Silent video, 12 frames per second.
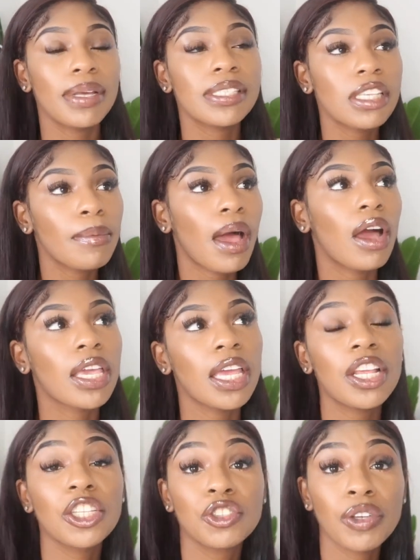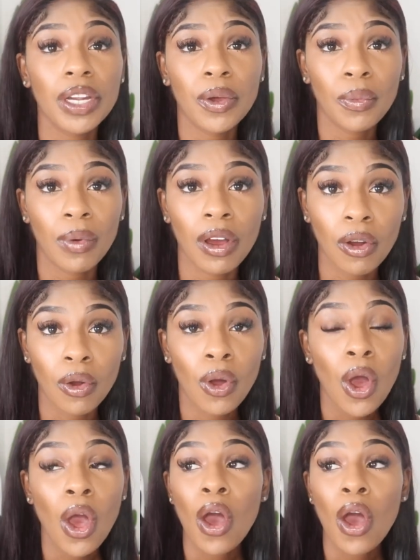It's about getting treated well